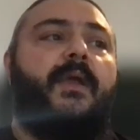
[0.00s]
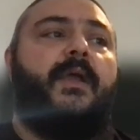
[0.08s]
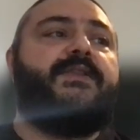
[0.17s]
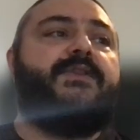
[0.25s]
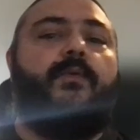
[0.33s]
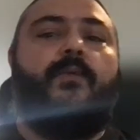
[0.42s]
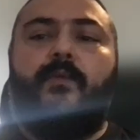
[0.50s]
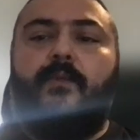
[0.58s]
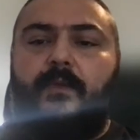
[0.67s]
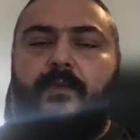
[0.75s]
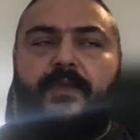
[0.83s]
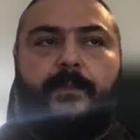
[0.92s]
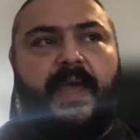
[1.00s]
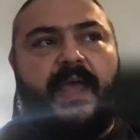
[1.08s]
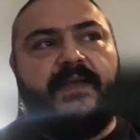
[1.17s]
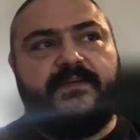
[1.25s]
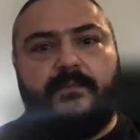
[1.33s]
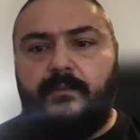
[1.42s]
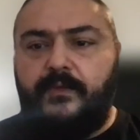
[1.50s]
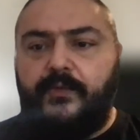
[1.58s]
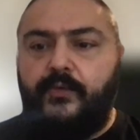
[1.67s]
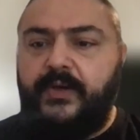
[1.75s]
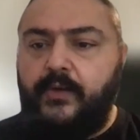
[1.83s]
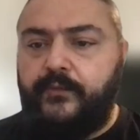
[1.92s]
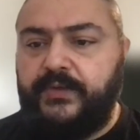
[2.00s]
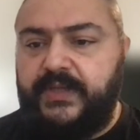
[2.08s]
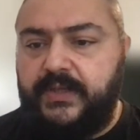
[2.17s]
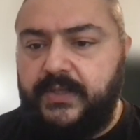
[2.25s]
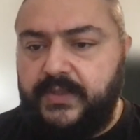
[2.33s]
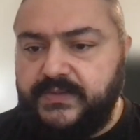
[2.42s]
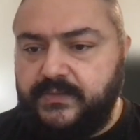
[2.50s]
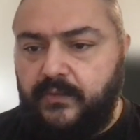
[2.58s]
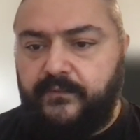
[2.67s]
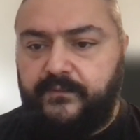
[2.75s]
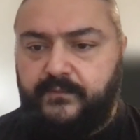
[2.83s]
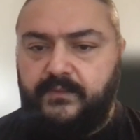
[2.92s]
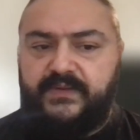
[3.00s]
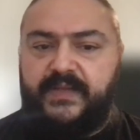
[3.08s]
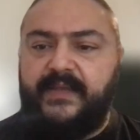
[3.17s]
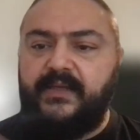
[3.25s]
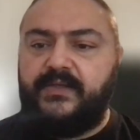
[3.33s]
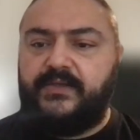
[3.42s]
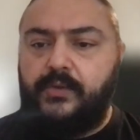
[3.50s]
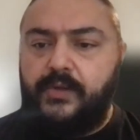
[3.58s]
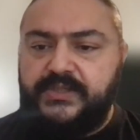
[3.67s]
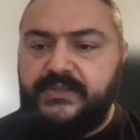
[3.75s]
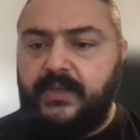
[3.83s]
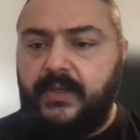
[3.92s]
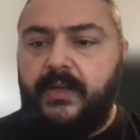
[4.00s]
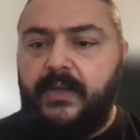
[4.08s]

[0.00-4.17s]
And so the past 30 or 40 years of data technologies,